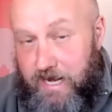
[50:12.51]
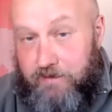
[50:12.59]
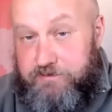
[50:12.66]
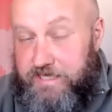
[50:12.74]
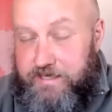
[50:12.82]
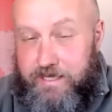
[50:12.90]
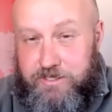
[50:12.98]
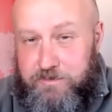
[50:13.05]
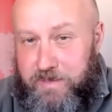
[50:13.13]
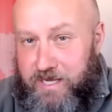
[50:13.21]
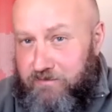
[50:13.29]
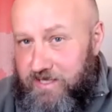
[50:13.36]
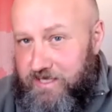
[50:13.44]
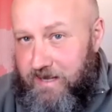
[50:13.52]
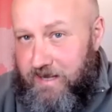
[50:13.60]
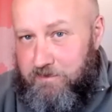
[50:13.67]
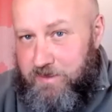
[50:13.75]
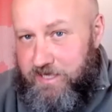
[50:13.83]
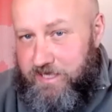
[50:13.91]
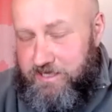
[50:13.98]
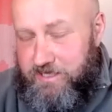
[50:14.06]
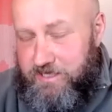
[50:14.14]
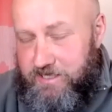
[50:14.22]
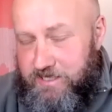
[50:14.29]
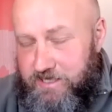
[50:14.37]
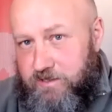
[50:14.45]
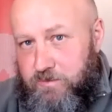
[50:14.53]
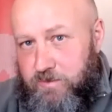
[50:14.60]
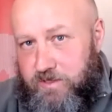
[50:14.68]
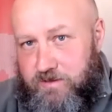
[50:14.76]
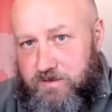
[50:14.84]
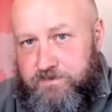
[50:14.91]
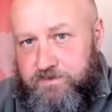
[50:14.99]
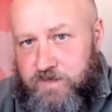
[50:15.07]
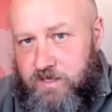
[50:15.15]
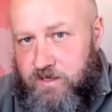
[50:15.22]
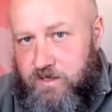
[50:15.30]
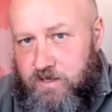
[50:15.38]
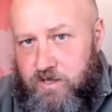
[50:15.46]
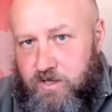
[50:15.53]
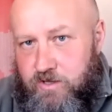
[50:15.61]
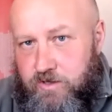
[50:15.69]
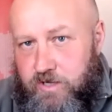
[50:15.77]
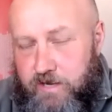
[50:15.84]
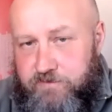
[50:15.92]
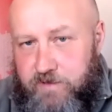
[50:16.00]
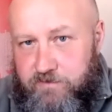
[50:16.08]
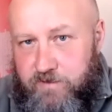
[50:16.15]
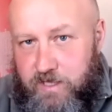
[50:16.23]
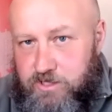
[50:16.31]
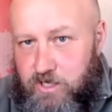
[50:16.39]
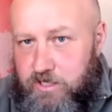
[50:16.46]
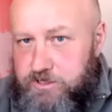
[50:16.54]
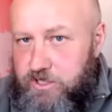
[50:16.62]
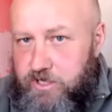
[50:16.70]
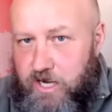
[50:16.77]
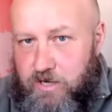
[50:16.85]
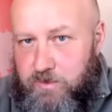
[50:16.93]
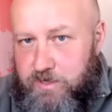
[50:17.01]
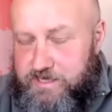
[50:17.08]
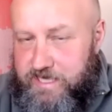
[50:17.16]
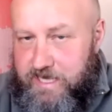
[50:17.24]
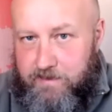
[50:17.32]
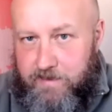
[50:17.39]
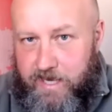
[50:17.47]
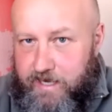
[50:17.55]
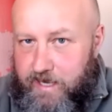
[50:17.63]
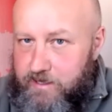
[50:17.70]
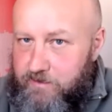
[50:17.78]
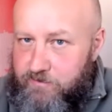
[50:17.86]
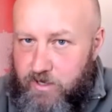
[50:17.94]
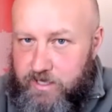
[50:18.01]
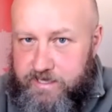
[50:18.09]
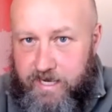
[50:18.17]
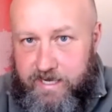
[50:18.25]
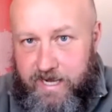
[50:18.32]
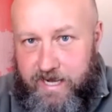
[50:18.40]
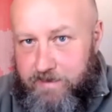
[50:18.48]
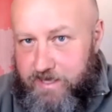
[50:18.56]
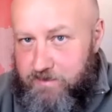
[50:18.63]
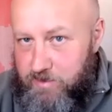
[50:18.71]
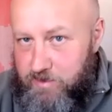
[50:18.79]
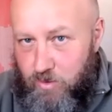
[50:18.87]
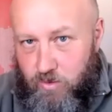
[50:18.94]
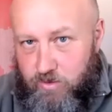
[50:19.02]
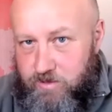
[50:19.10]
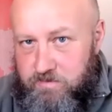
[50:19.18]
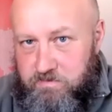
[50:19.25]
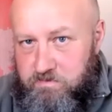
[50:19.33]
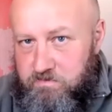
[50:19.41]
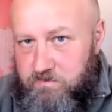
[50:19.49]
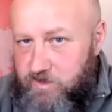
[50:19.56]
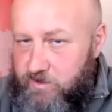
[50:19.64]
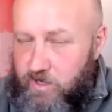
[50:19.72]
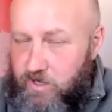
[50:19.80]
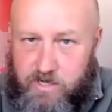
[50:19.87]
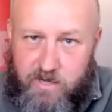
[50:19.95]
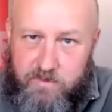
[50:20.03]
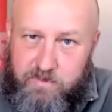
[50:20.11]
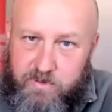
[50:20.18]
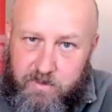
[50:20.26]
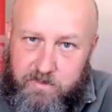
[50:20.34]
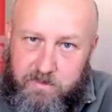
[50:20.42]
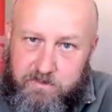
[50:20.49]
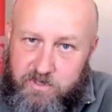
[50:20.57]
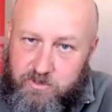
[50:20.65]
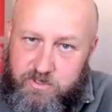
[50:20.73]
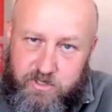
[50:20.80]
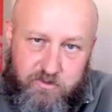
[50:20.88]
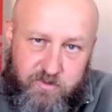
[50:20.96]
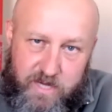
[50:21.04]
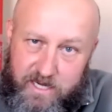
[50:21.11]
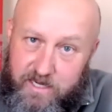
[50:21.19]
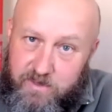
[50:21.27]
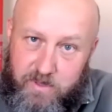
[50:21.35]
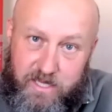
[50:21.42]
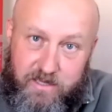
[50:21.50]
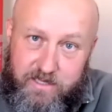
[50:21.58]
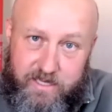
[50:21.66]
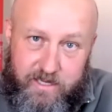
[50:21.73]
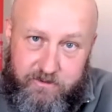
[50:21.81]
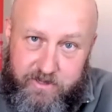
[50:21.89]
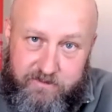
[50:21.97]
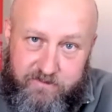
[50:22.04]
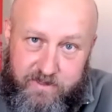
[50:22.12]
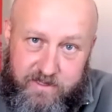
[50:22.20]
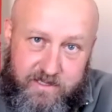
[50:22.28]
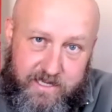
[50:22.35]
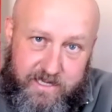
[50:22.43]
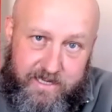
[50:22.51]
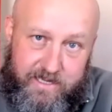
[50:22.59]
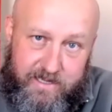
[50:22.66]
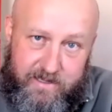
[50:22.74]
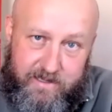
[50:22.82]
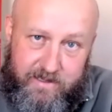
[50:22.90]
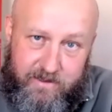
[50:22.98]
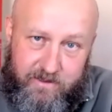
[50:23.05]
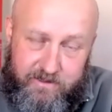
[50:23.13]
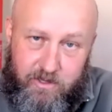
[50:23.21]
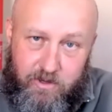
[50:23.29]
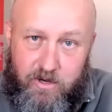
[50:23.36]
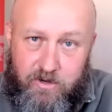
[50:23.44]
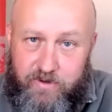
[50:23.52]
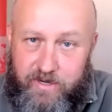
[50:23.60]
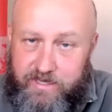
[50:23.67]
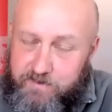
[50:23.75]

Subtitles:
And I've said that to many of the companies we've worked with. You know, if as long as you know what's coming and you've got a dynamic board, you've got no problem. You'll do really well here, even in the long run.